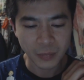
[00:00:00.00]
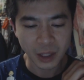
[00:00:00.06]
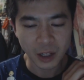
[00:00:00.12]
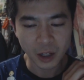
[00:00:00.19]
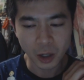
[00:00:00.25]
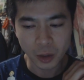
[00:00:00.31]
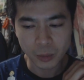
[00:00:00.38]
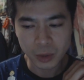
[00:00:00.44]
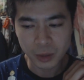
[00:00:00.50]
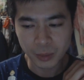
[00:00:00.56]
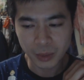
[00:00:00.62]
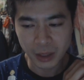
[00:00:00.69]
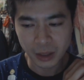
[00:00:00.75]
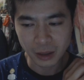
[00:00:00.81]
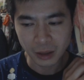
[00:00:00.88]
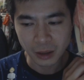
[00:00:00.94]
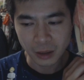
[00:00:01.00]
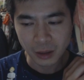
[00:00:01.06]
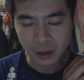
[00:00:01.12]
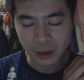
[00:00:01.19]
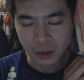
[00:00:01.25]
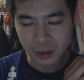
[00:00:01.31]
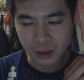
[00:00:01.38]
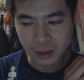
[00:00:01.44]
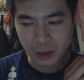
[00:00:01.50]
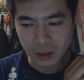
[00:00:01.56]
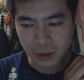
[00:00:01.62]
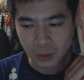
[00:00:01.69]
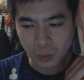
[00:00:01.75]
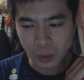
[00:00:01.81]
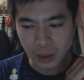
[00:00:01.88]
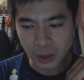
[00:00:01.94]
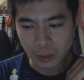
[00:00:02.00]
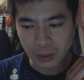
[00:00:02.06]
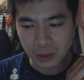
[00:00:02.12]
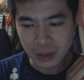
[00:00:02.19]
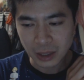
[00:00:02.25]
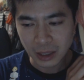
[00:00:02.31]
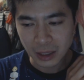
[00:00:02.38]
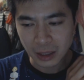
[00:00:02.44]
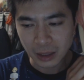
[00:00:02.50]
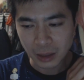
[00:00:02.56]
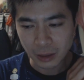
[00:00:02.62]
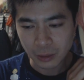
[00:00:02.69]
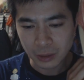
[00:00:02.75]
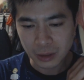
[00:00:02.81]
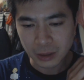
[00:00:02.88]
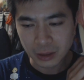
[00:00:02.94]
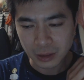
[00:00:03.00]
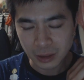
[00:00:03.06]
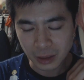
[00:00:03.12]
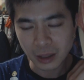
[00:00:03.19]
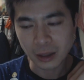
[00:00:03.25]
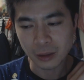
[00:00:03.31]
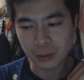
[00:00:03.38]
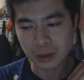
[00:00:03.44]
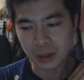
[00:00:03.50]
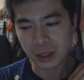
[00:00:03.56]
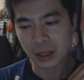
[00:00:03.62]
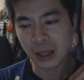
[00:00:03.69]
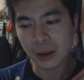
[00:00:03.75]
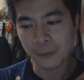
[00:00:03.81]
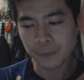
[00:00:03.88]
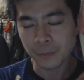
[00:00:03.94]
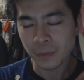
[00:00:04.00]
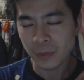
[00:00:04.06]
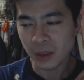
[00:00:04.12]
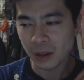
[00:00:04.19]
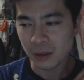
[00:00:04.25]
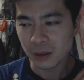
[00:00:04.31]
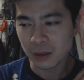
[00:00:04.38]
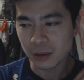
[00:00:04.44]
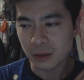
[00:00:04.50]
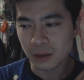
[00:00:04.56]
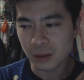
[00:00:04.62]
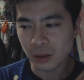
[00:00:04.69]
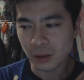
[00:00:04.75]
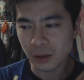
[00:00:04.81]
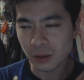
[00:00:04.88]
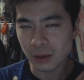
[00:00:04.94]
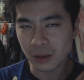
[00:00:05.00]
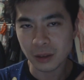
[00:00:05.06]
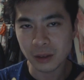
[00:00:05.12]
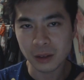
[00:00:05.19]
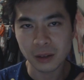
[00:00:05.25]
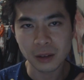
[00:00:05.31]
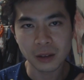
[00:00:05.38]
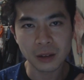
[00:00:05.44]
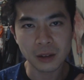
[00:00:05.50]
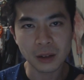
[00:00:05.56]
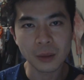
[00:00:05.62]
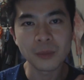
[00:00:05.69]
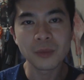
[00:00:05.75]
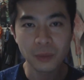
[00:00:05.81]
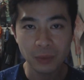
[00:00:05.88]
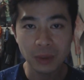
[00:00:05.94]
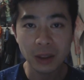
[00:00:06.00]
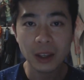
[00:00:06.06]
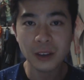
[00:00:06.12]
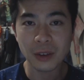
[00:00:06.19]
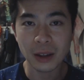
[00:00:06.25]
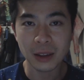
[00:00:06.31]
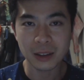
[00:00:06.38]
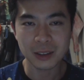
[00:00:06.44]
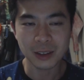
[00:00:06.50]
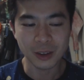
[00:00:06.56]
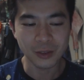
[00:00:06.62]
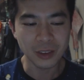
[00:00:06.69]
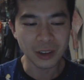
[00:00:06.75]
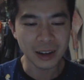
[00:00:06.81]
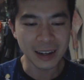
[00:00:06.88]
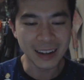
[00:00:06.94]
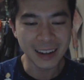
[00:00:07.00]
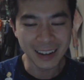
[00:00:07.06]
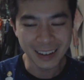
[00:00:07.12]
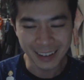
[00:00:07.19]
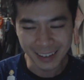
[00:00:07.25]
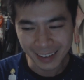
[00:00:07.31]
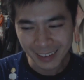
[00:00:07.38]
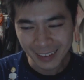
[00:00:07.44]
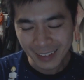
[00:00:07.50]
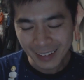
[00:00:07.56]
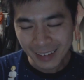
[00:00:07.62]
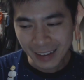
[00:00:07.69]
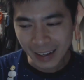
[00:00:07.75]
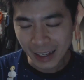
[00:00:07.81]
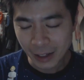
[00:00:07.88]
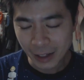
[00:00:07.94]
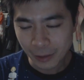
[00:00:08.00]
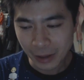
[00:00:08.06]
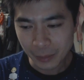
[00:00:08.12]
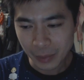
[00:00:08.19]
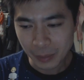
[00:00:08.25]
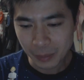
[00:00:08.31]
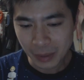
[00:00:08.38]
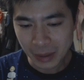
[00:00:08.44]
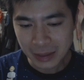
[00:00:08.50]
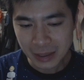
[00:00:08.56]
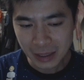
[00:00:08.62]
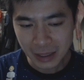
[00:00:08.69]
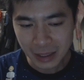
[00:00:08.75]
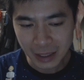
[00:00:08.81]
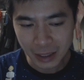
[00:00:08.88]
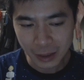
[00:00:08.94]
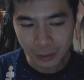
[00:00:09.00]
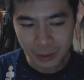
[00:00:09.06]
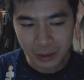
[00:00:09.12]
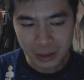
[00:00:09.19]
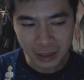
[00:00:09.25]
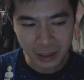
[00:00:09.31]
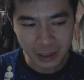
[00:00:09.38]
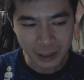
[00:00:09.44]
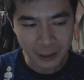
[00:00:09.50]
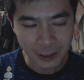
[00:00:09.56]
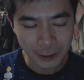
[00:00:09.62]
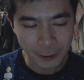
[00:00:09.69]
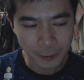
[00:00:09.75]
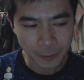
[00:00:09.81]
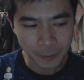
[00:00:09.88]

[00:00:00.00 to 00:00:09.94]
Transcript: hit home to me this what he was saying. He was saying that. So I'm thinking about this on the fly. Anyway, but basically he was saying